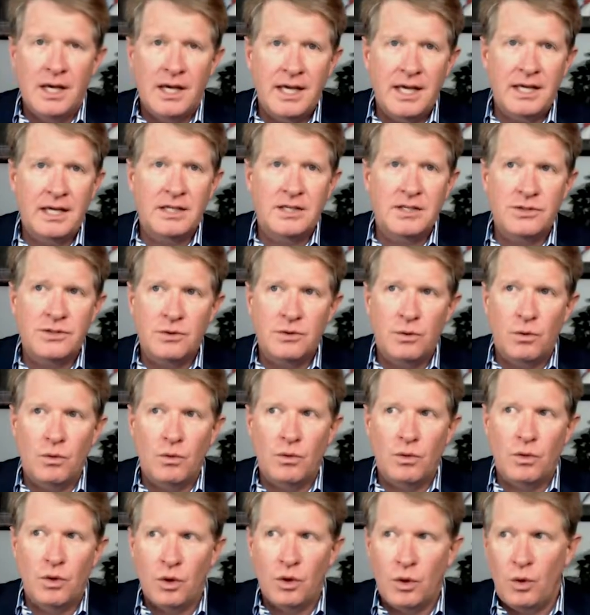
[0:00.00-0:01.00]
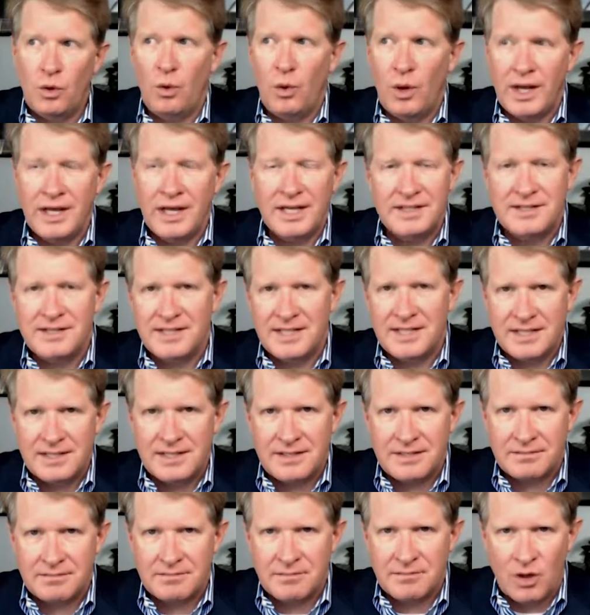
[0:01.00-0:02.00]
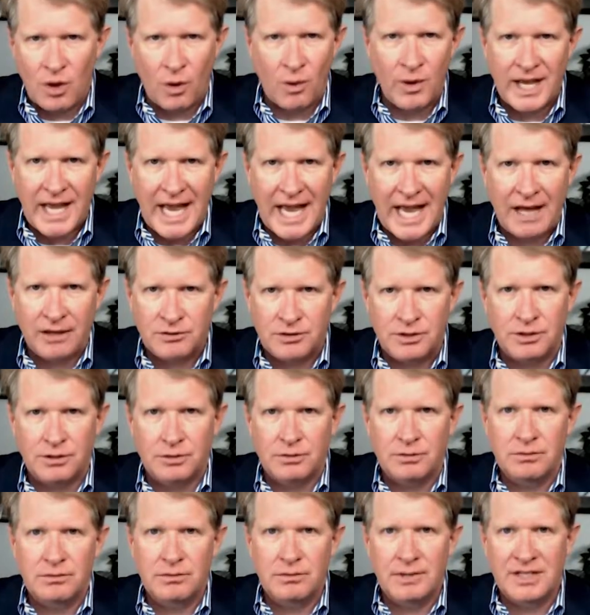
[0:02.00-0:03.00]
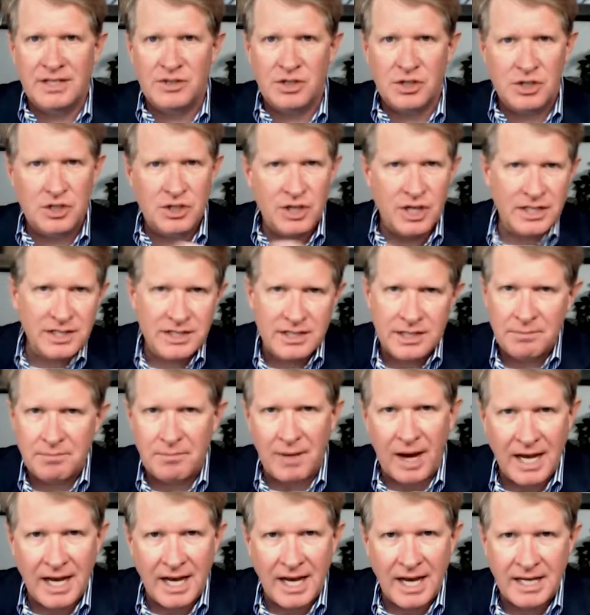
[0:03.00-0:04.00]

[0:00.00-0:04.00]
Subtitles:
is who is this going out to? Is it just in my